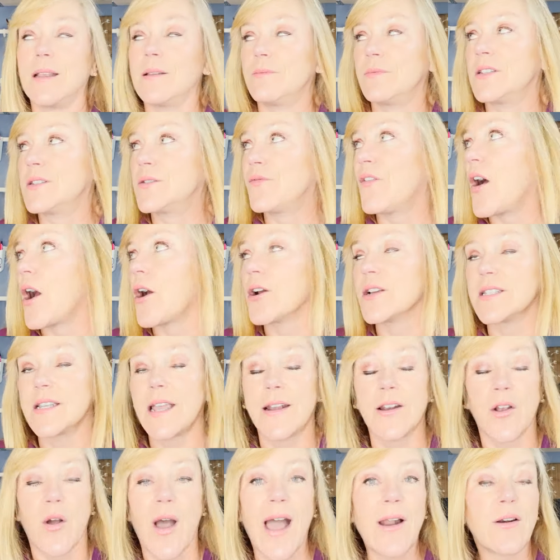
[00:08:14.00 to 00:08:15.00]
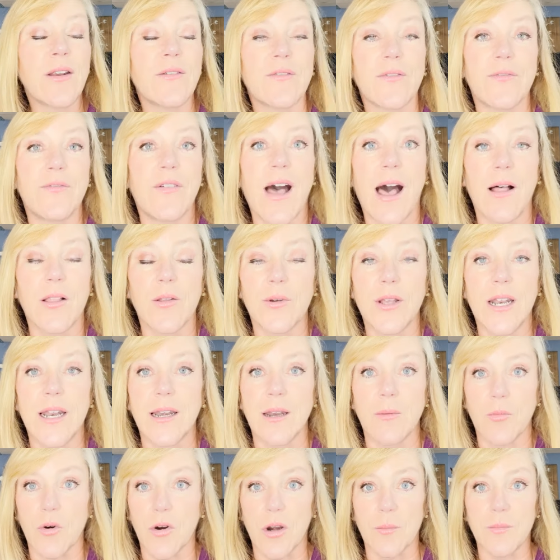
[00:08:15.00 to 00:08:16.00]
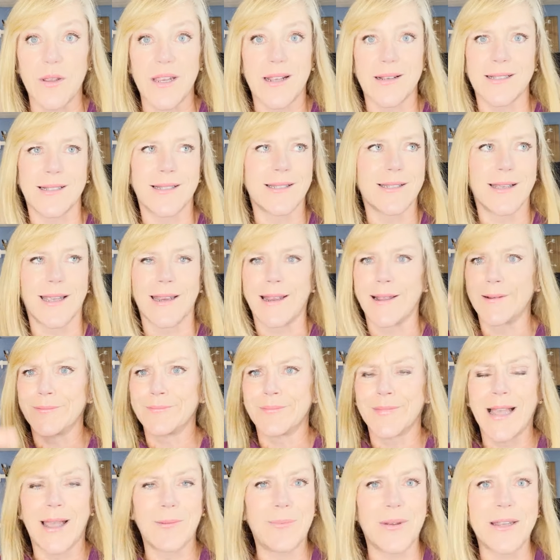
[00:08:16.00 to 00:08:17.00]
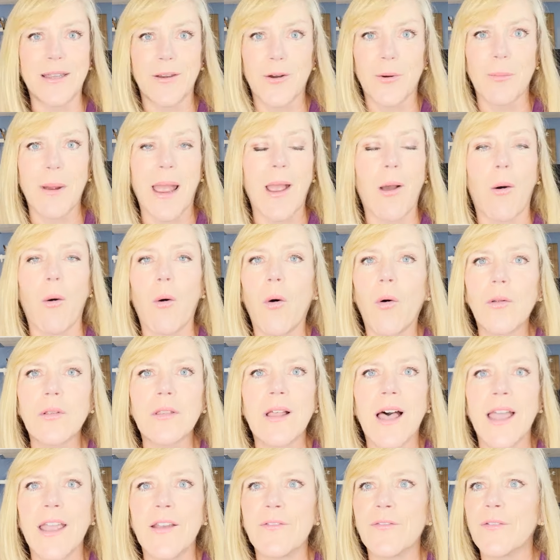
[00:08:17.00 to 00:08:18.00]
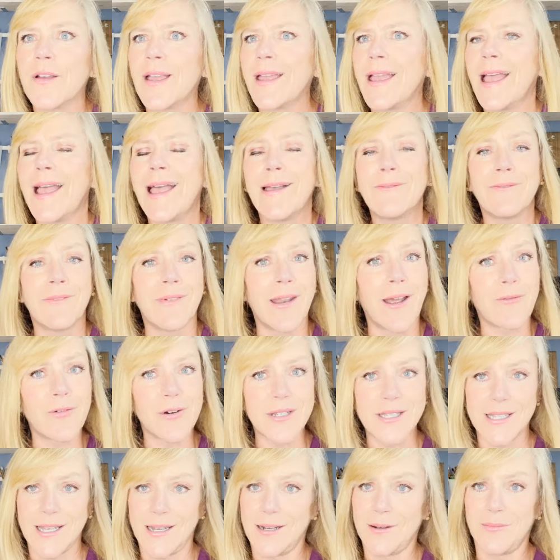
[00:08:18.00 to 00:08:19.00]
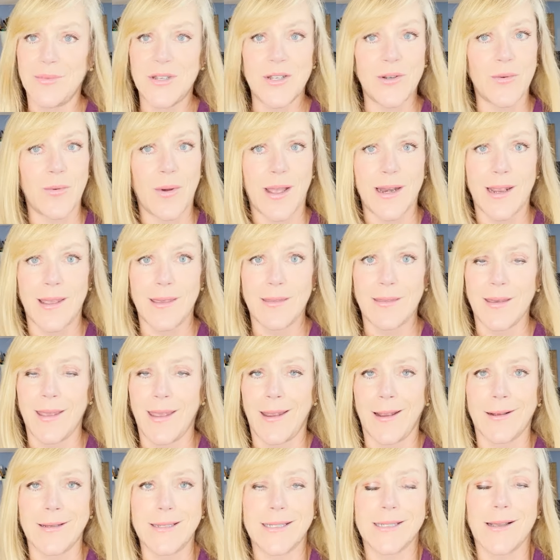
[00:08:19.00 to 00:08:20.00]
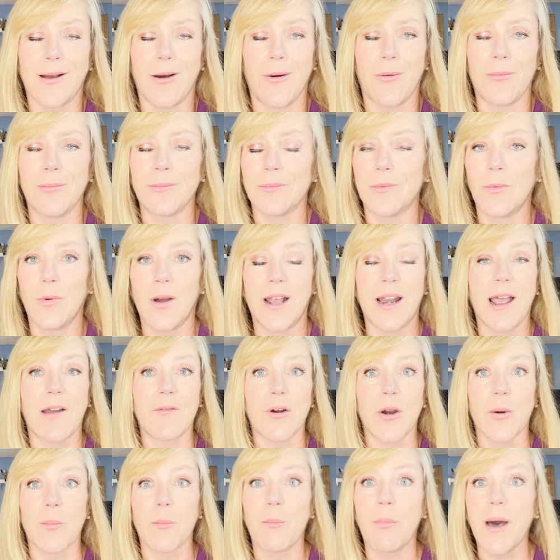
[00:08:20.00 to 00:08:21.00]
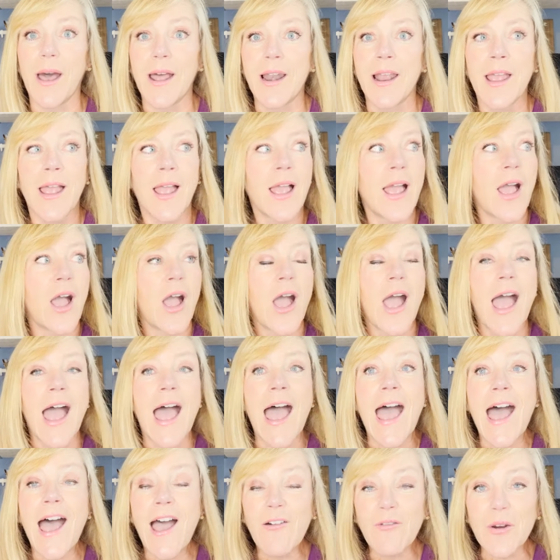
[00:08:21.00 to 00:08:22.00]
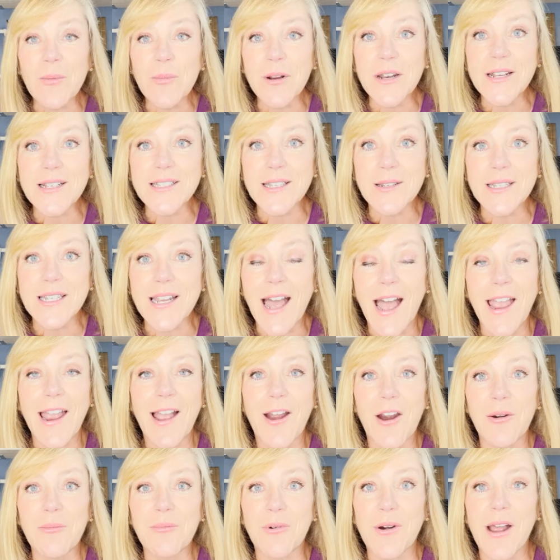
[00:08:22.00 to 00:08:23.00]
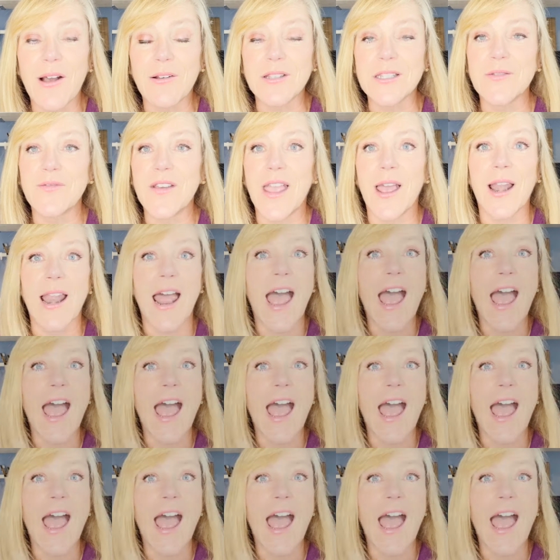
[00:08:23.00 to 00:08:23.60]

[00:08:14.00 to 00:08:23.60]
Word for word: as far as I know. I don't even follow it anymore because it's like I've been here my whole life. Never seen him do anything, so whatever. But everybody is a diehard Browns fan.